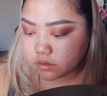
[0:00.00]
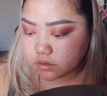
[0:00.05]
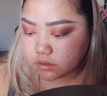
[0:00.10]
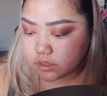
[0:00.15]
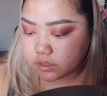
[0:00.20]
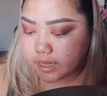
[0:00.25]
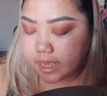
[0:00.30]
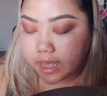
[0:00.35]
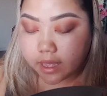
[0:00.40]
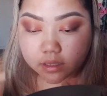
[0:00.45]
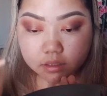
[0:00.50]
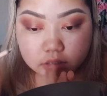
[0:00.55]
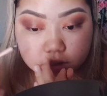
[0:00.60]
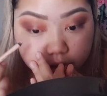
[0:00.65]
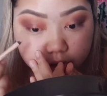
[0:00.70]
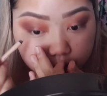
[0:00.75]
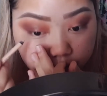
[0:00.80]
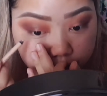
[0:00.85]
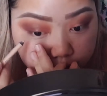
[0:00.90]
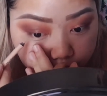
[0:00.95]
Yeah,
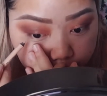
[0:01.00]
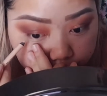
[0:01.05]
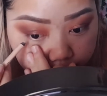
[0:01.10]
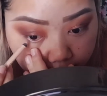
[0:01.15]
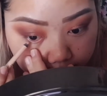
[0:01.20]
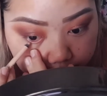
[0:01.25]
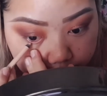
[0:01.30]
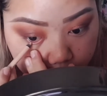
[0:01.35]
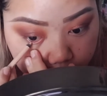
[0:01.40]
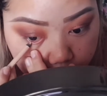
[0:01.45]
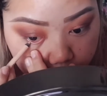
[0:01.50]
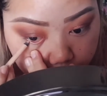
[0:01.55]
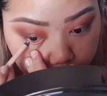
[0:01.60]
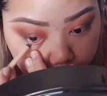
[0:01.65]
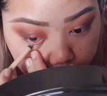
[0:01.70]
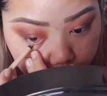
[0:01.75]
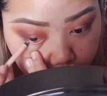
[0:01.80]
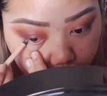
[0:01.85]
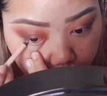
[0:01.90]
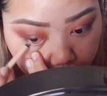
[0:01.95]
005
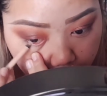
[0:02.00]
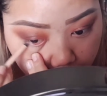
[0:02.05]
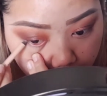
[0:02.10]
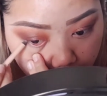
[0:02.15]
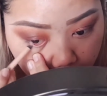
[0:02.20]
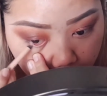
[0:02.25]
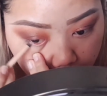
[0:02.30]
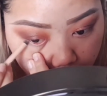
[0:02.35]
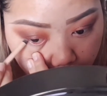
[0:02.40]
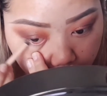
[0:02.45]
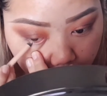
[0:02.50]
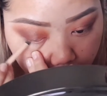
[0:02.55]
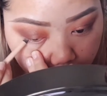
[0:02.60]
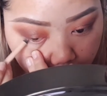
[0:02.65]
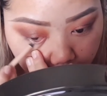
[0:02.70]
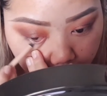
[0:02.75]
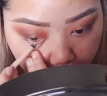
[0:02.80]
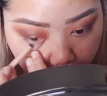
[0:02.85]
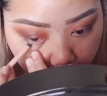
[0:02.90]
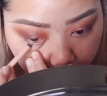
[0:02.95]
Nude.
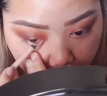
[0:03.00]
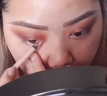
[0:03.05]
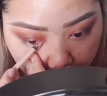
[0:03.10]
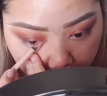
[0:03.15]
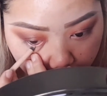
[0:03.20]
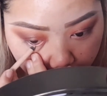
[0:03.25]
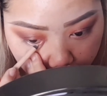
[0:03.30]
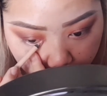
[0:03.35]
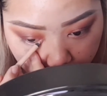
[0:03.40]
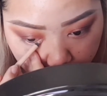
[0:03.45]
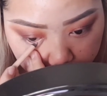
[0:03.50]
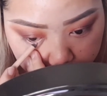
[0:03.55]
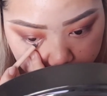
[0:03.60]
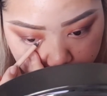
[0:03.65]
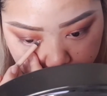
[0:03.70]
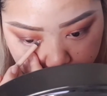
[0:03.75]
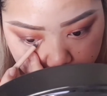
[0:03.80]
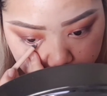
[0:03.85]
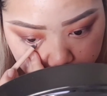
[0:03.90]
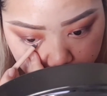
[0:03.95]
And
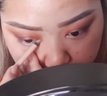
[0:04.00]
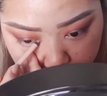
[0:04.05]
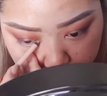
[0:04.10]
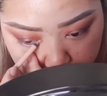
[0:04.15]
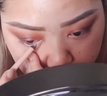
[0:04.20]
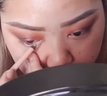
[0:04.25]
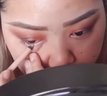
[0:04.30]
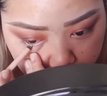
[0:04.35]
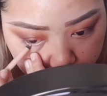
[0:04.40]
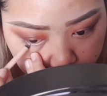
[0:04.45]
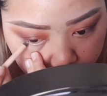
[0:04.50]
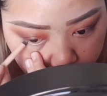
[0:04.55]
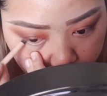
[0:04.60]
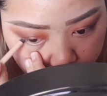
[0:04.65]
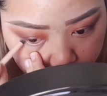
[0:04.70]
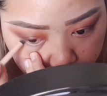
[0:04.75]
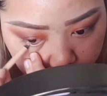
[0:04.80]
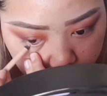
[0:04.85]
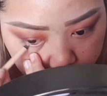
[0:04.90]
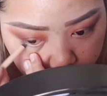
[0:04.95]
I'm just going to do
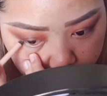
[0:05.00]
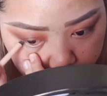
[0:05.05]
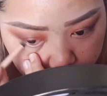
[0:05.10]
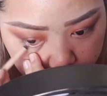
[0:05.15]
this.